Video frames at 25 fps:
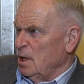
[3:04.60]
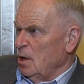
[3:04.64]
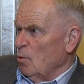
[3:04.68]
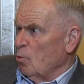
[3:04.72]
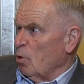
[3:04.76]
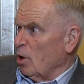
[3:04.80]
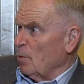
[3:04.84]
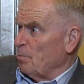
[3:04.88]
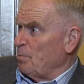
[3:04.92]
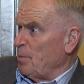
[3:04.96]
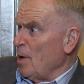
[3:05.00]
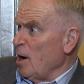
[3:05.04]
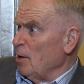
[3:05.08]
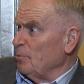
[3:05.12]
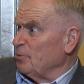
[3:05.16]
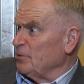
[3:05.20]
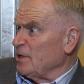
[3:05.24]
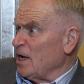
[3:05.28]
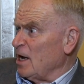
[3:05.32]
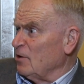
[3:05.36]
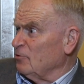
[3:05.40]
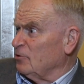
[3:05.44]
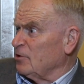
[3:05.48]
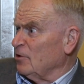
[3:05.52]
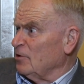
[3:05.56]
What, pop
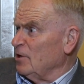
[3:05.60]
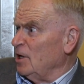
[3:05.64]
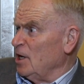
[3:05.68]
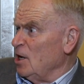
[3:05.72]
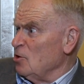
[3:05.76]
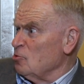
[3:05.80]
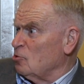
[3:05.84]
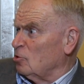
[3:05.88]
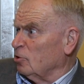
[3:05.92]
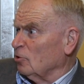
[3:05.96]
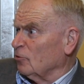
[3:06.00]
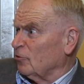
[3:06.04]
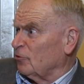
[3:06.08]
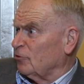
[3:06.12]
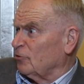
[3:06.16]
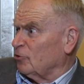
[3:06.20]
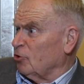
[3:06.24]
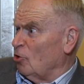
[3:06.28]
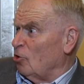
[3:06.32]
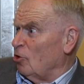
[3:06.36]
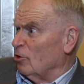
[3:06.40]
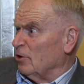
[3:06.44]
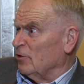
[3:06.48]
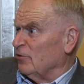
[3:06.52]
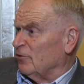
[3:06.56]
down to the local
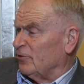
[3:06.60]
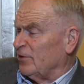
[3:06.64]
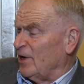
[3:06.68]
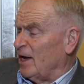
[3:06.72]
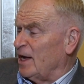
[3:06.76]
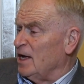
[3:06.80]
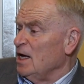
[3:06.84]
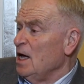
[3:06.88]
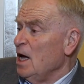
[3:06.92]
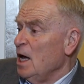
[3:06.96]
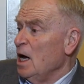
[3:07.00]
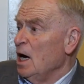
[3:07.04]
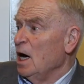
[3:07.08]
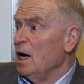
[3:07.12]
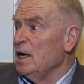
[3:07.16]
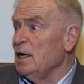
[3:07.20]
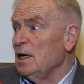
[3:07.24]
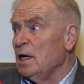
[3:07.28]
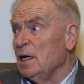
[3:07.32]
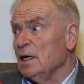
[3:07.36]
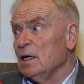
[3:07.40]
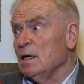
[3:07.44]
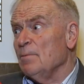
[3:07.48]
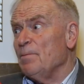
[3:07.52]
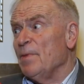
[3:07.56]
store and say, I'd
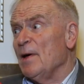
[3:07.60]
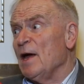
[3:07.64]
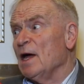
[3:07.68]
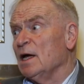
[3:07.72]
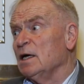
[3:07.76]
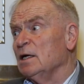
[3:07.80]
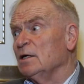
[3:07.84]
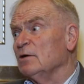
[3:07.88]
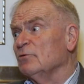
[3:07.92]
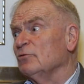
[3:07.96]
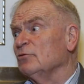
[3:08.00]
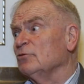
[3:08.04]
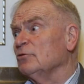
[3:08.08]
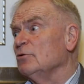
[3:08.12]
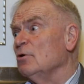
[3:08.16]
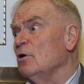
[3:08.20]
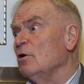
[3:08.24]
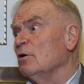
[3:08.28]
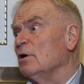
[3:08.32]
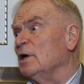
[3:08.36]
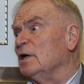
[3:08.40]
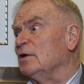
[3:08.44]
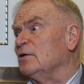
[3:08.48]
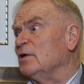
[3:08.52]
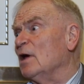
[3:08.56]
like a packet of
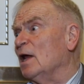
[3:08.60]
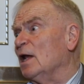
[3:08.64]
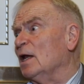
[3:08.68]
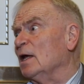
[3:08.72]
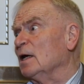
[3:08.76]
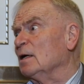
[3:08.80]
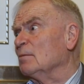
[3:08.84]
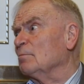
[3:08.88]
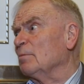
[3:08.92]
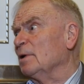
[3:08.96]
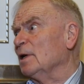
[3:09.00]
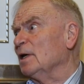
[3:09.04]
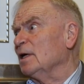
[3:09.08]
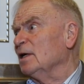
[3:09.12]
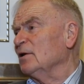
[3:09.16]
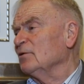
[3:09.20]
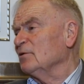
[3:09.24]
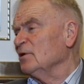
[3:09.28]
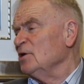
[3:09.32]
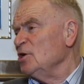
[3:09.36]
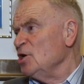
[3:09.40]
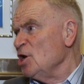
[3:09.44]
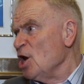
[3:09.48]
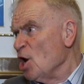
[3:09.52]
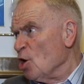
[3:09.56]
storytelling, please.
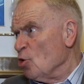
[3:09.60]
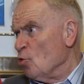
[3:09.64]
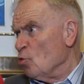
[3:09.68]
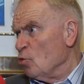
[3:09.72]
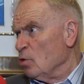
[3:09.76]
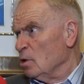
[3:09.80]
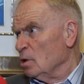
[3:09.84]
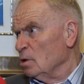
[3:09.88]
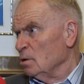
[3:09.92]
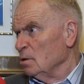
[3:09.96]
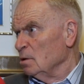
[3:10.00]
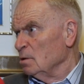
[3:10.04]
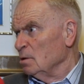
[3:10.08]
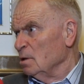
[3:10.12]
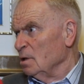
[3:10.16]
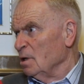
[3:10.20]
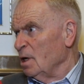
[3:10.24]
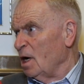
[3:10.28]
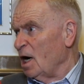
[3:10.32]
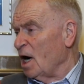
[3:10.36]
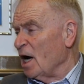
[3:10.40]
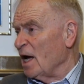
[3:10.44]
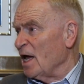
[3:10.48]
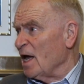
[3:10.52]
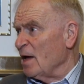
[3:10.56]
No,
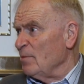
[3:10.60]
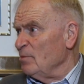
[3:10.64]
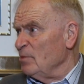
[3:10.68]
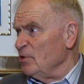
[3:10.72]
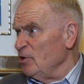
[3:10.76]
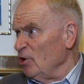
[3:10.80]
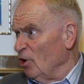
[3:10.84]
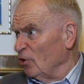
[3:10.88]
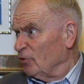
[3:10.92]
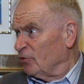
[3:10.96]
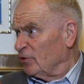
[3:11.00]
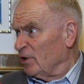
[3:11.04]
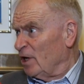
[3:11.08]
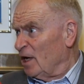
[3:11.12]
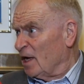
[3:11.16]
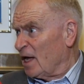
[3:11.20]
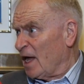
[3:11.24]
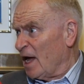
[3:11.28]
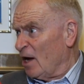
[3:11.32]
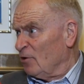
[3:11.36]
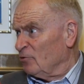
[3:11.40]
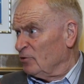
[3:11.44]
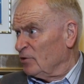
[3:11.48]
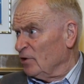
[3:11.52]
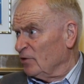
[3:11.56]
I am not a
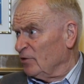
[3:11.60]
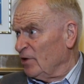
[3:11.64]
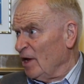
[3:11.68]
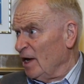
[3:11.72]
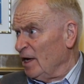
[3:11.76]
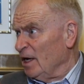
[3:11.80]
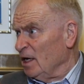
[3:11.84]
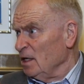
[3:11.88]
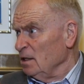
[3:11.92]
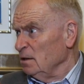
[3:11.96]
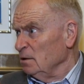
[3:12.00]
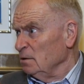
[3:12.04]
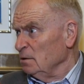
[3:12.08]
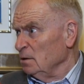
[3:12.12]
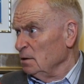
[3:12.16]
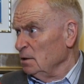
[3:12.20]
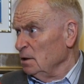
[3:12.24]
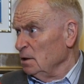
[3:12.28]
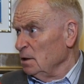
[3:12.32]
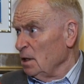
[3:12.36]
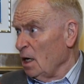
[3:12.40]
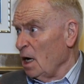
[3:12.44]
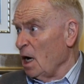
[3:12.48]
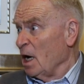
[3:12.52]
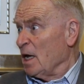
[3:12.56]
countertenor.
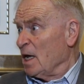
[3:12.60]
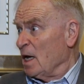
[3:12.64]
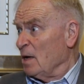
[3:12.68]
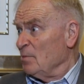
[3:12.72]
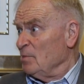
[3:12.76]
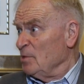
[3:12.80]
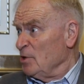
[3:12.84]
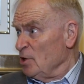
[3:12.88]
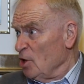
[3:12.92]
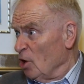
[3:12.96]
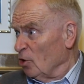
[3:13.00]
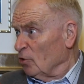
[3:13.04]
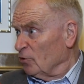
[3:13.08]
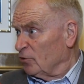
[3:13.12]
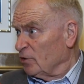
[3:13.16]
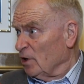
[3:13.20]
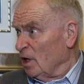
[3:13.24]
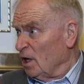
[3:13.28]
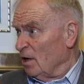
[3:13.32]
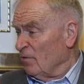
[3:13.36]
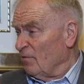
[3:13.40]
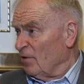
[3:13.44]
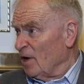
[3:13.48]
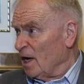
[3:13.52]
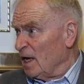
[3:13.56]
I am not
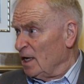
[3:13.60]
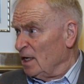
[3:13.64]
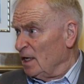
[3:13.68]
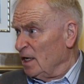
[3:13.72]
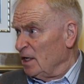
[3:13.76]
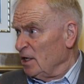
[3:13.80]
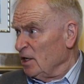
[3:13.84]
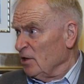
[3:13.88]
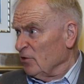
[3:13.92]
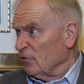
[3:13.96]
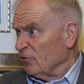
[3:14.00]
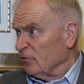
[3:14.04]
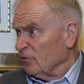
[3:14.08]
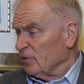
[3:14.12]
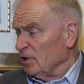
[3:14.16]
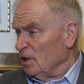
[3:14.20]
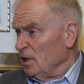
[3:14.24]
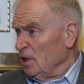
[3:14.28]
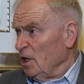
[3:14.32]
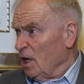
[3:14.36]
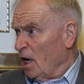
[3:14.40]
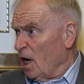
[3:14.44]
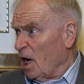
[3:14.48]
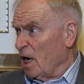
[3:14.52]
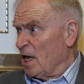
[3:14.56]
a violinist.
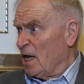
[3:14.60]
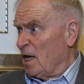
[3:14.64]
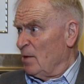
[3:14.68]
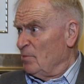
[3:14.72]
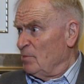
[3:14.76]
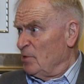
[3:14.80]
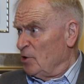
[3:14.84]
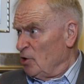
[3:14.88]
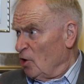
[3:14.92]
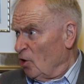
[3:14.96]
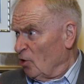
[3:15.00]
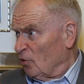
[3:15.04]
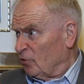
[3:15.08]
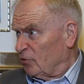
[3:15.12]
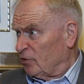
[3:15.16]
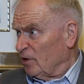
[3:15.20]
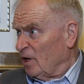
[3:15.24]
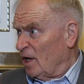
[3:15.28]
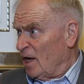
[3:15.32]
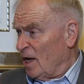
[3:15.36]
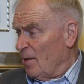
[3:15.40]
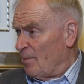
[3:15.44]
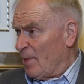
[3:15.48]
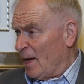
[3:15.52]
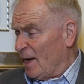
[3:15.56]
I am not
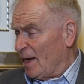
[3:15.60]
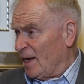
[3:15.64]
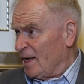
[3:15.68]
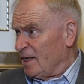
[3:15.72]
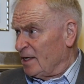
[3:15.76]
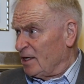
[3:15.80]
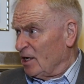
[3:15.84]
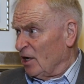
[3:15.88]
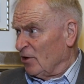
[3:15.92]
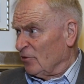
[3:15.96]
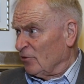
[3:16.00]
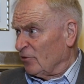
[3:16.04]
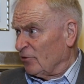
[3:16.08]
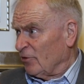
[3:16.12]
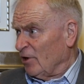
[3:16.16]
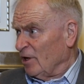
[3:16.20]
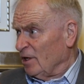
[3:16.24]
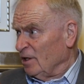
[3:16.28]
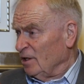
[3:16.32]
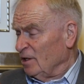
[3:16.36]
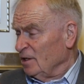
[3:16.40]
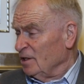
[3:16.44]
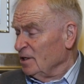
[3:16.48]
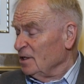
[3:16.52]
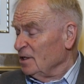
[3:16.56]
a ballet dancer.